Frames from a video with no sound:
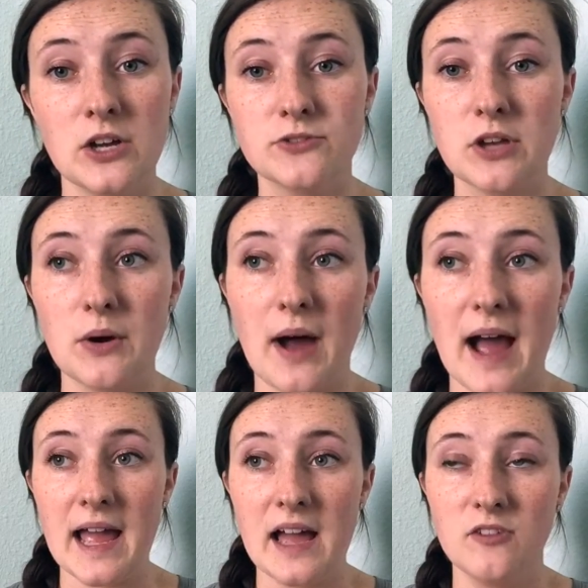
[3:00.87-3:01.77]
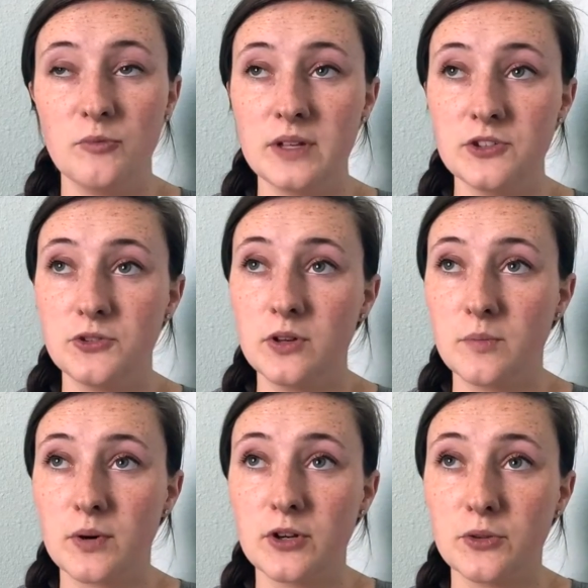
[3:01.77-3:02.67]
So have been to a
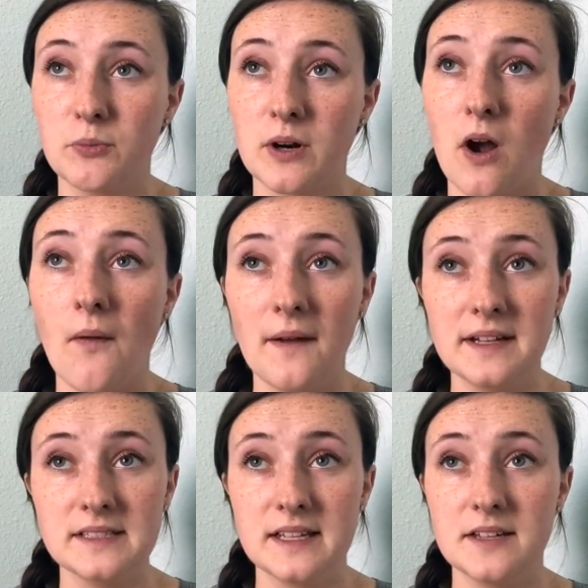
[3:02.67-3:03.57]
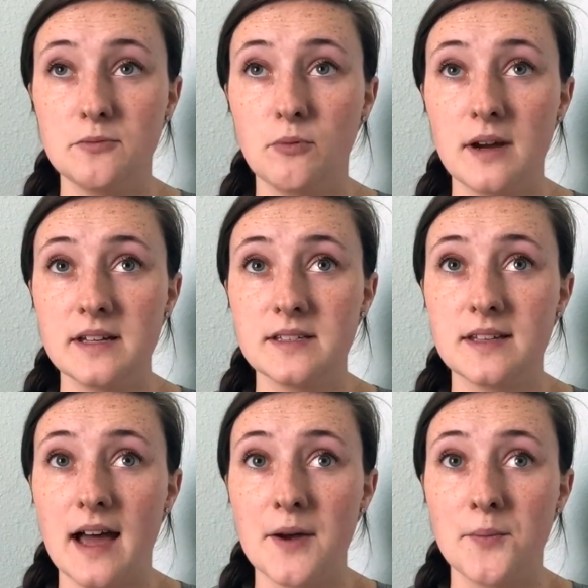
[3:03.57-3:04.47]
birth where all I did
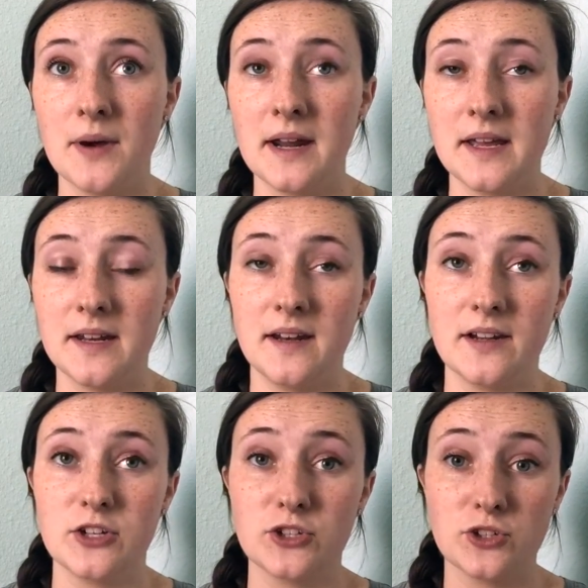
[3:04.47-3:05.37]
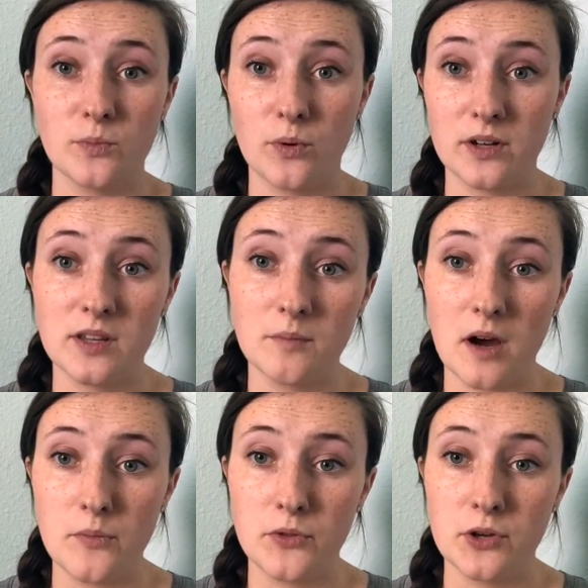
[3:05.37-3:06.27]
was I went in and I just supported the
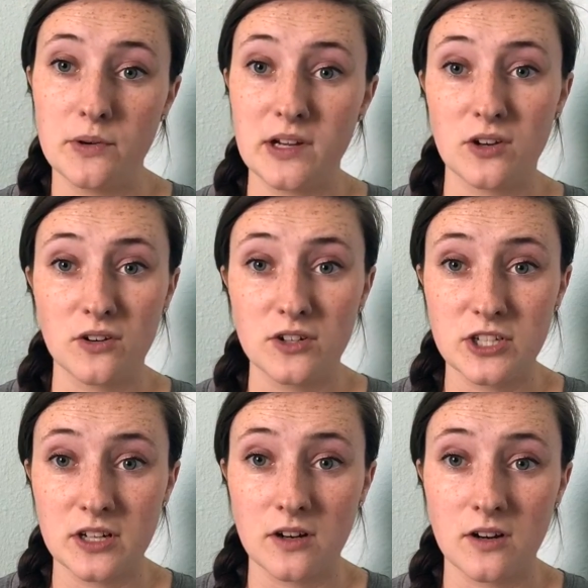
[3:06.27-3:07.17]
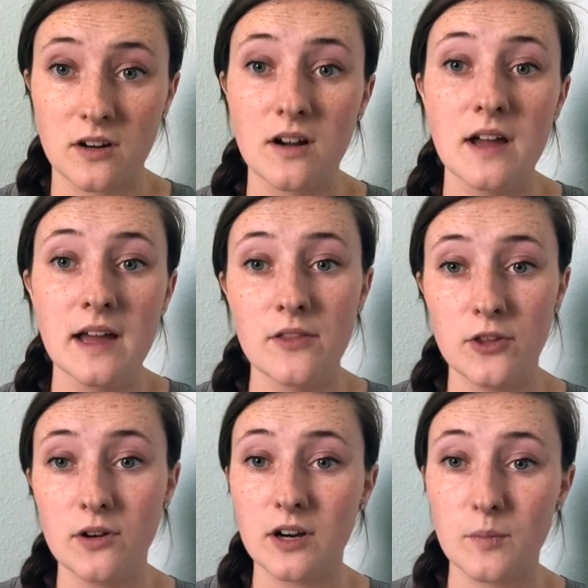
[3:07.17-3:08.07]
mom through encouraging her
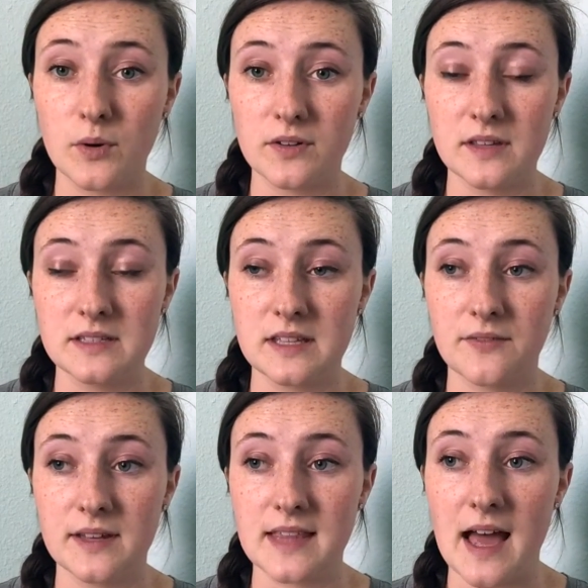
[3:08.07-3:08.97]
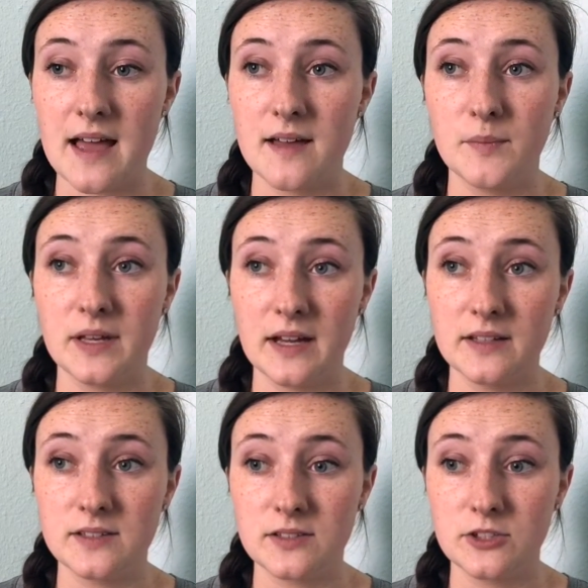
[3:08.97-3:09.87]
through her birth and stuff like that,
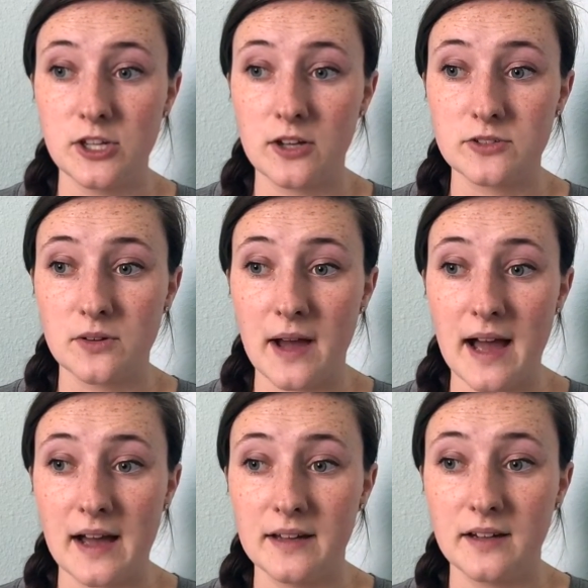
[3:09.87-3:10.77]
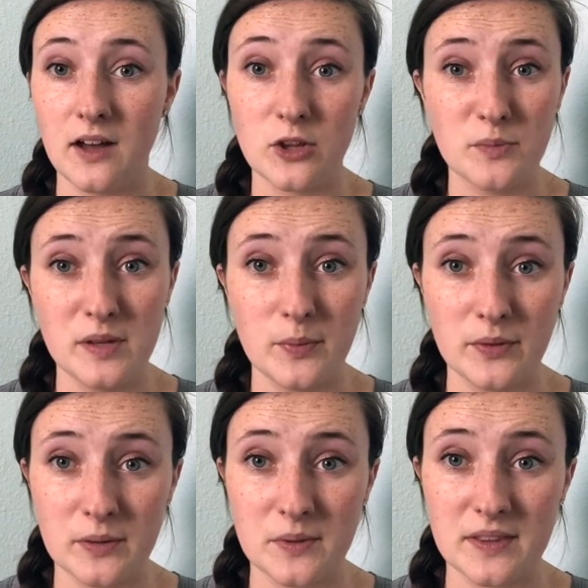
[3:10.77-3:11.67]
because she also had other people
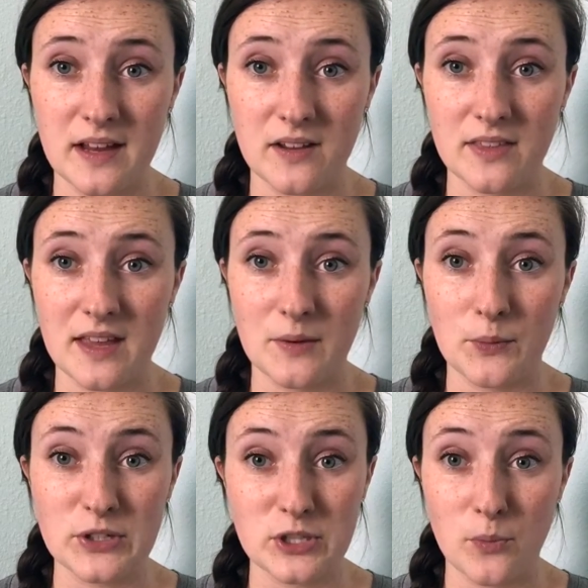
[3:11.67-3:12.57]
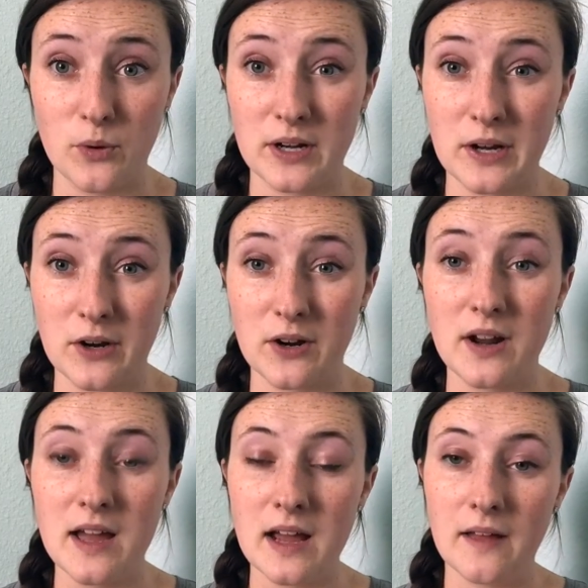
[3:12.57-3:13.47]
that were there that were supporting her.
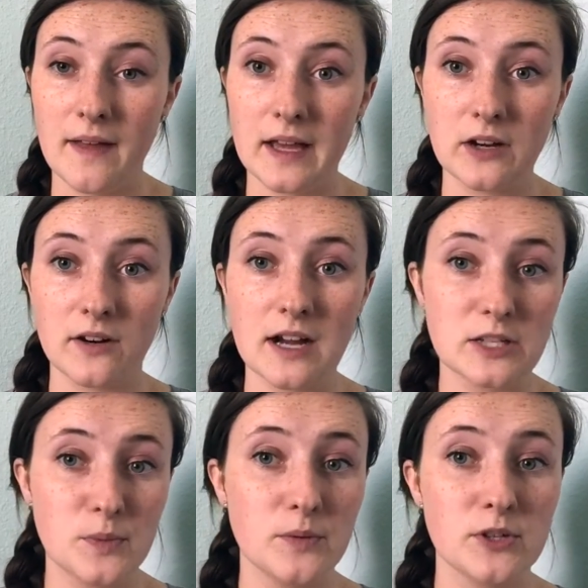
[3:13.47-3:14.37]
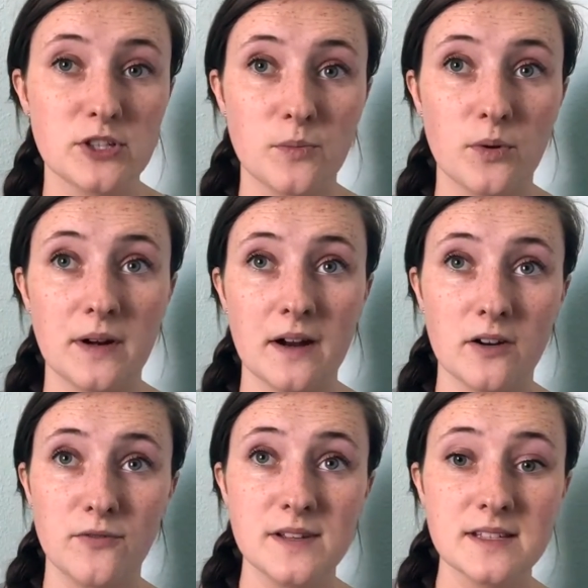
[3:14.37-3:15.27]
Like her husband was supporting
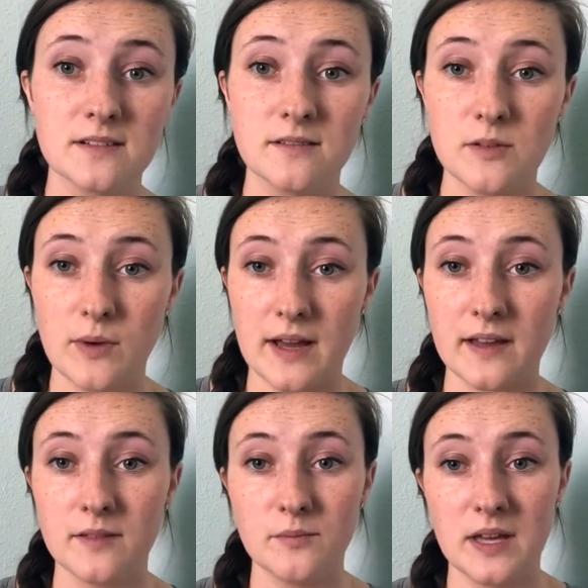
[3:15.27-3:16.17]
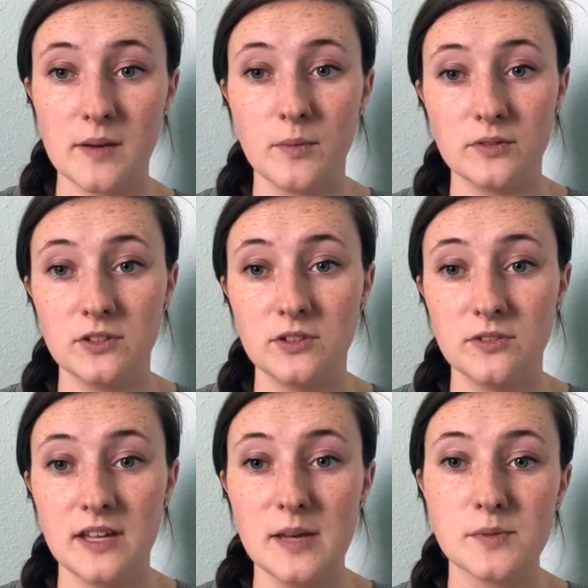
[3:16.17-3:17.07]
her physically by being able to do
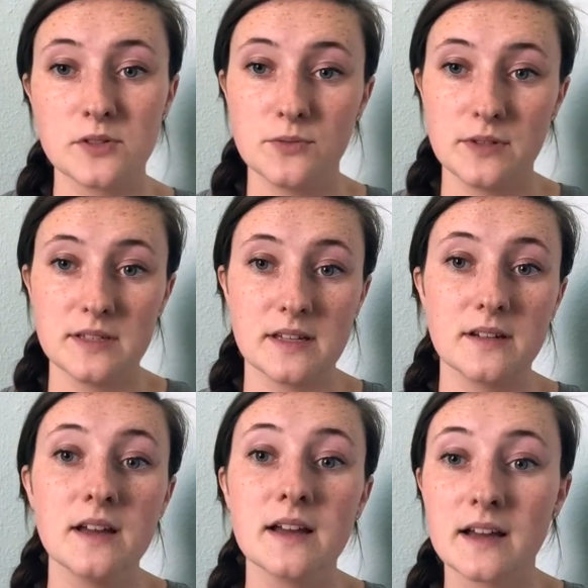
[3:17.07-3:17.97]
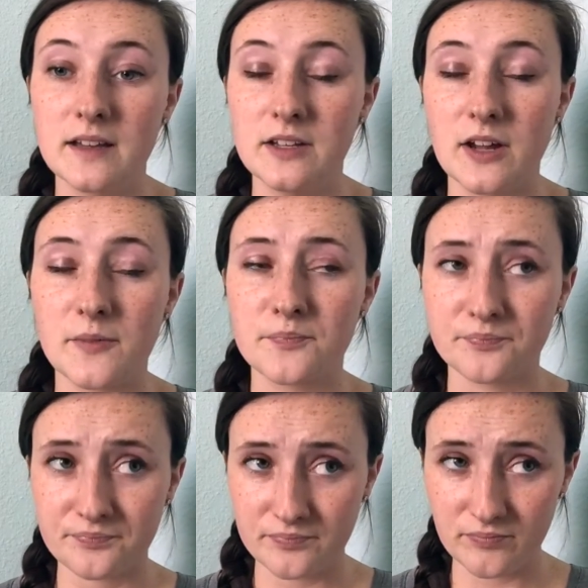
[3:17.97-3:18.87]
the hip squeeze and, you know,
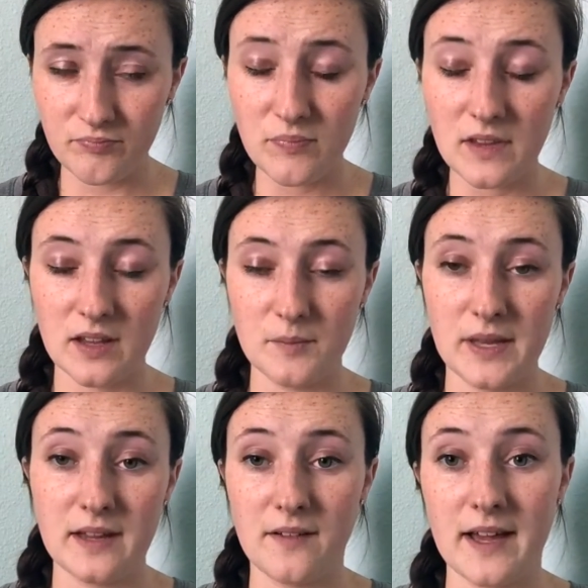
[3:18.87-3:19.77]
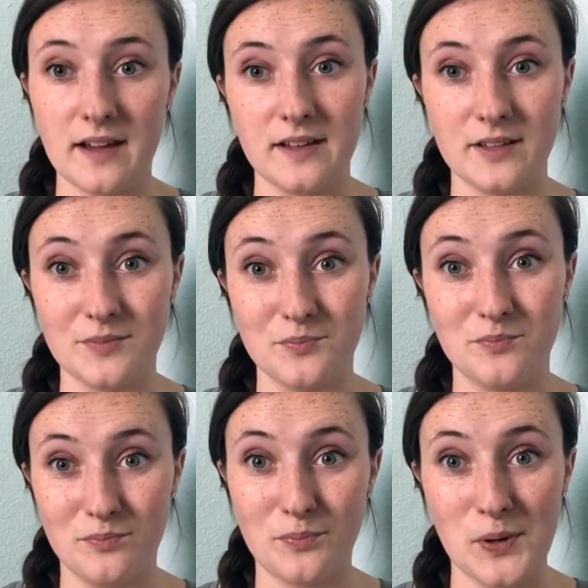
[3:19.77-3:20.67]
being like a
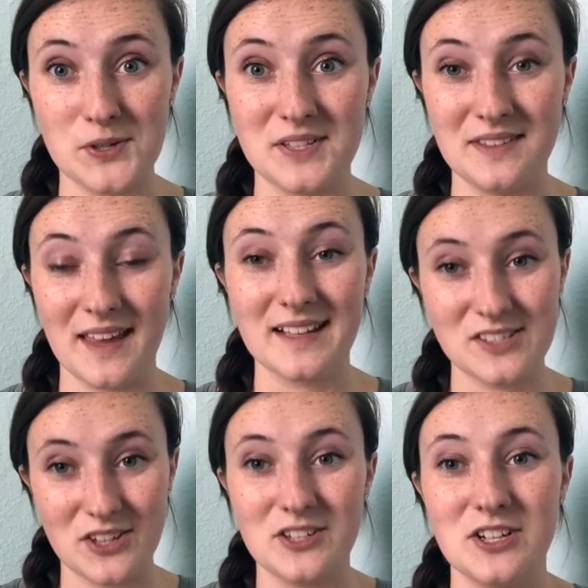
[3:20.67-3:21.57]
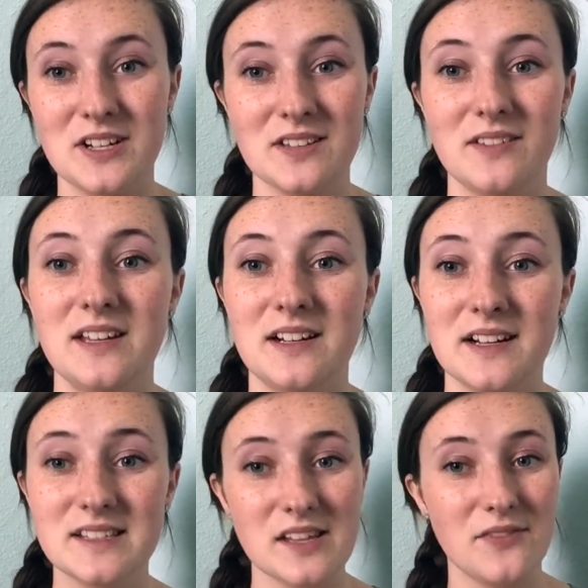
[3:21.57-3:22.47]
person like so that she could lean on
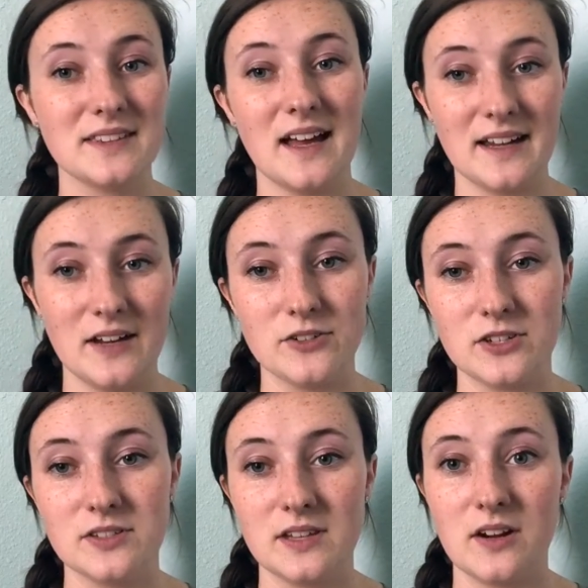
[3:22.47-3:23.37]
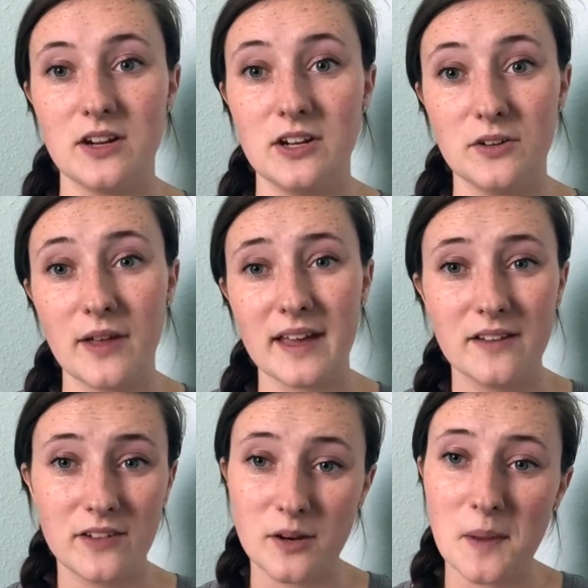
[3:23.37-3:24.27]
and stuff like that. And I was just there, you know, like
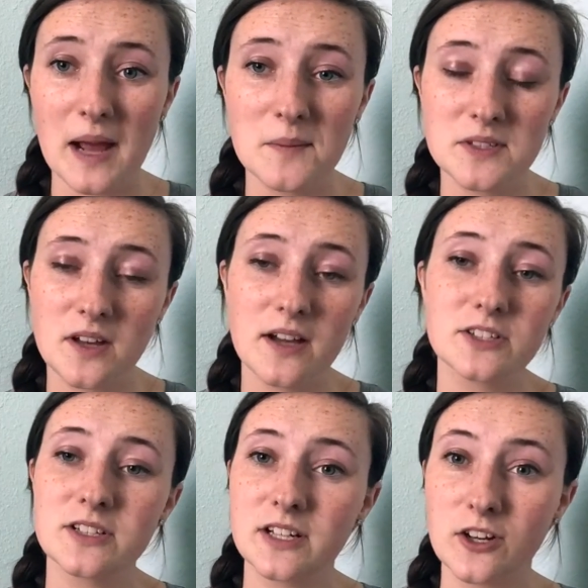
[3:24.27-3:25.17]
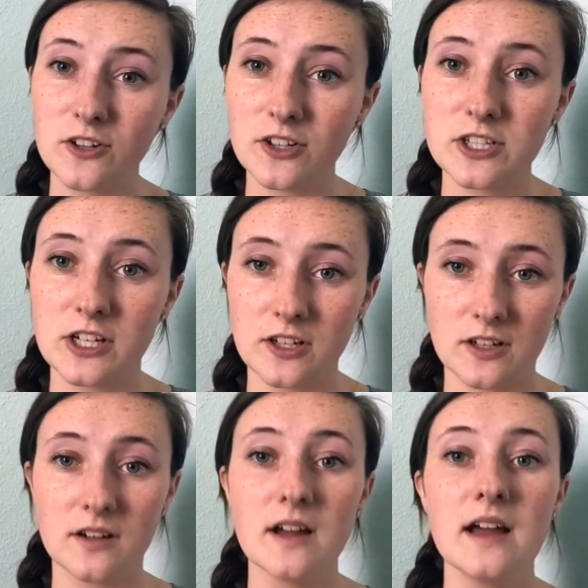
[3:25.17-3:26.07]
giving her back massage and encouraging
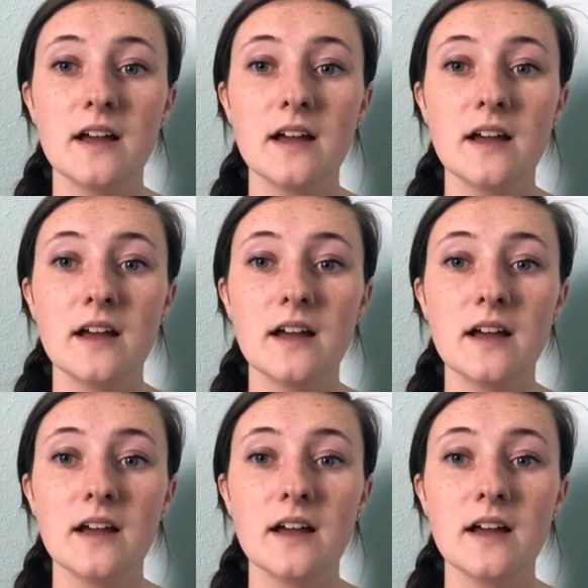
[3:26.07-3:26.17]
her.